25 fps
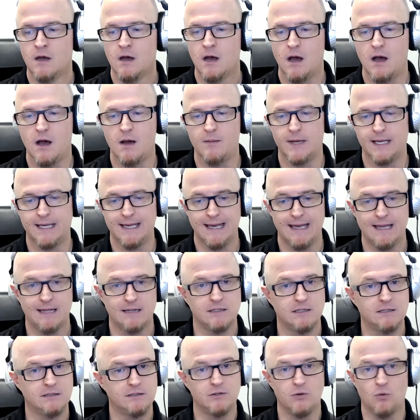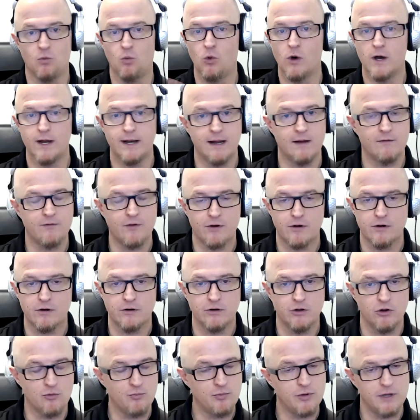Again, to
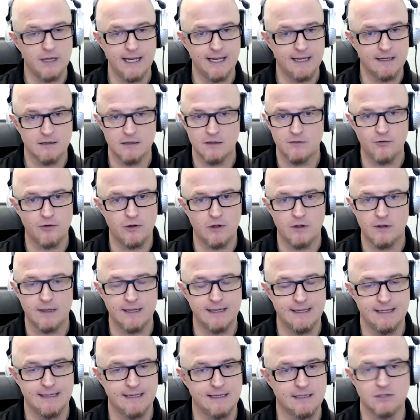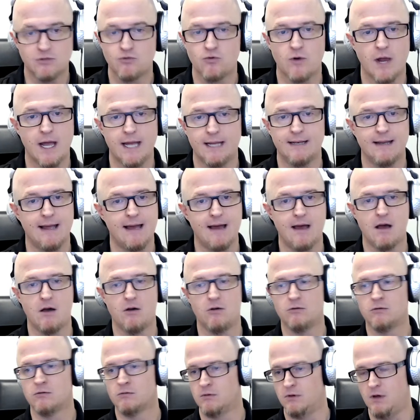whatever your playing level is right
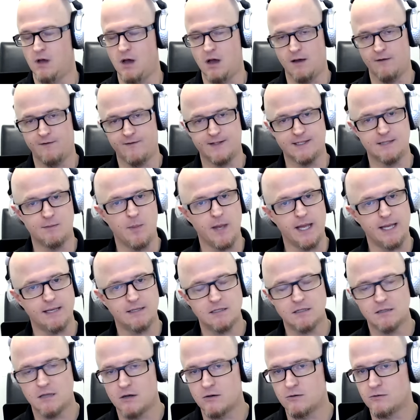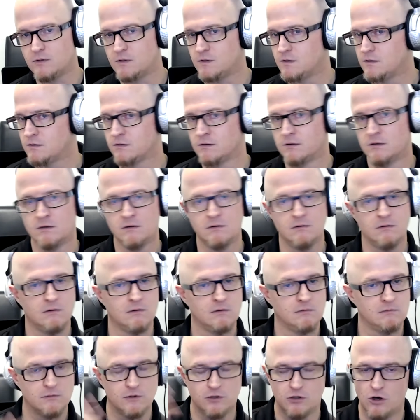now. If it's bass notes,
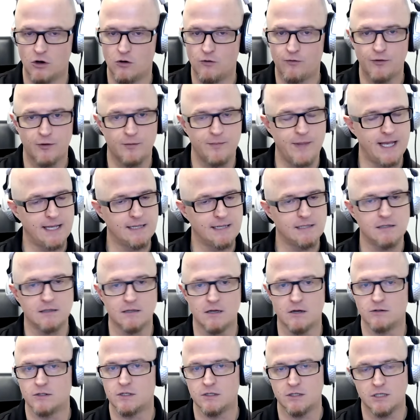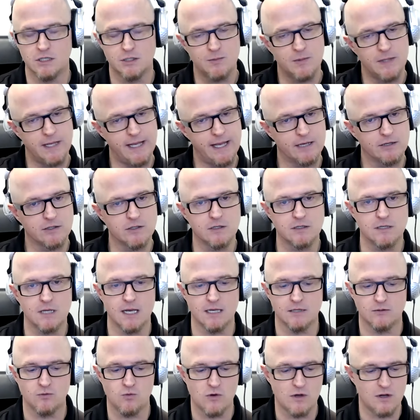go for bass notes and just play
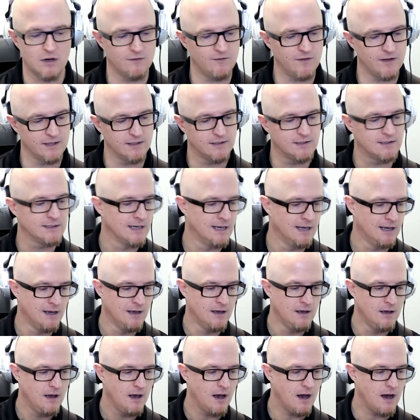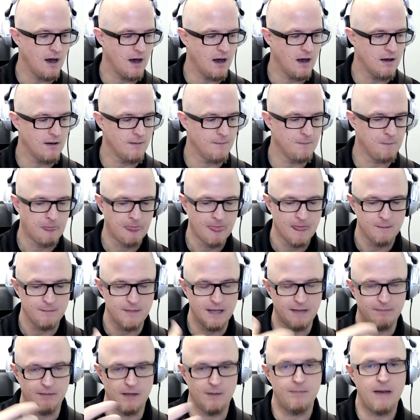exercise 1. If it's
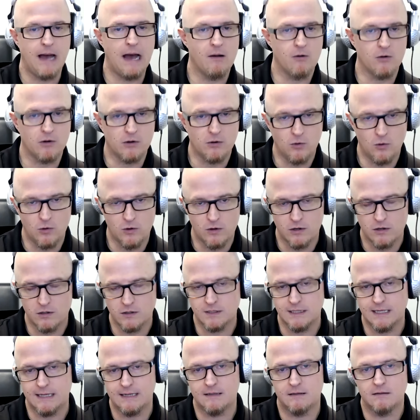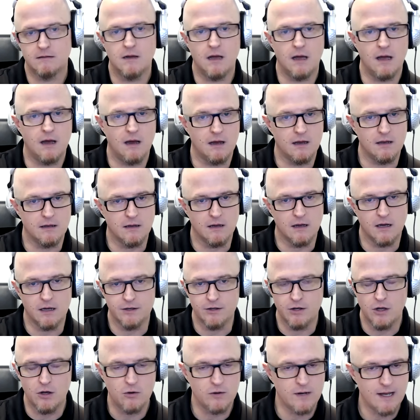maybe power chords and a
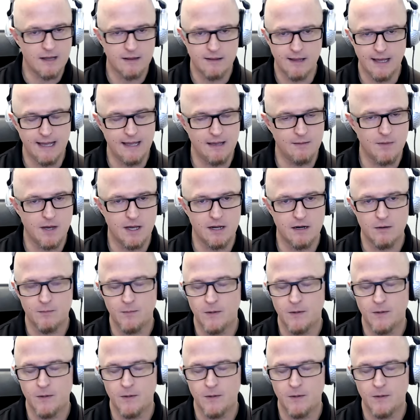note out of the A minor